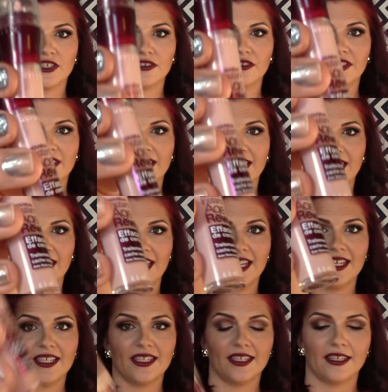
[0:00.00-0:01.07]
looks like
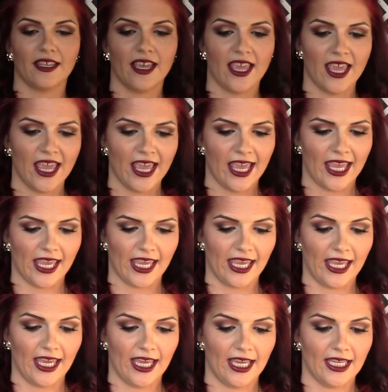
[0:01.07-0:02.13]
this.
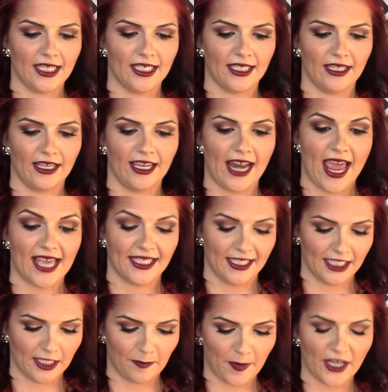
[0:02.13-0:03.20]
and it has a
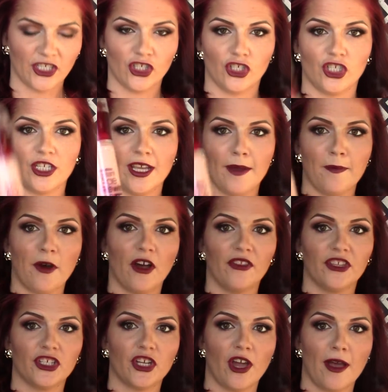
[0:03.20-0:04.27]
sponge tip
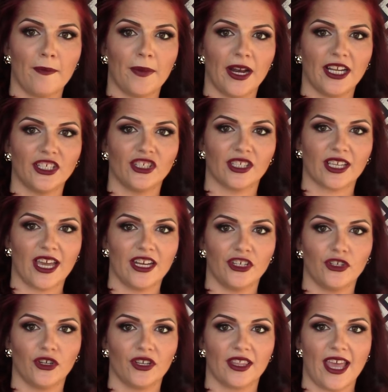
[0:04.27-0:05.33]
on the top, but I just kind
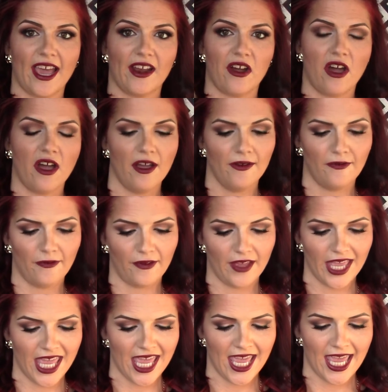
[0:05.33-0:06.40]
of took that off.
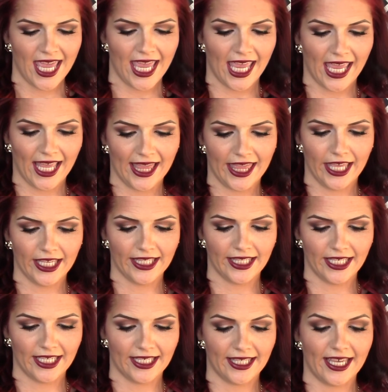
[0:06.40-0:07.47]
And this
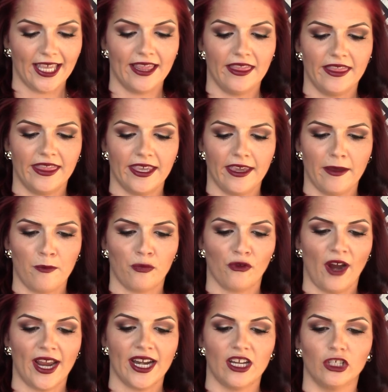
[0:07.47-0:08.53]
is in the
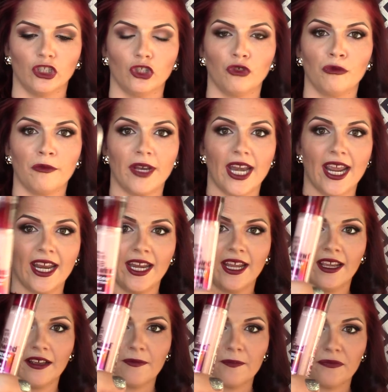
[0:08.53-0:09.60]
Bright Illuminating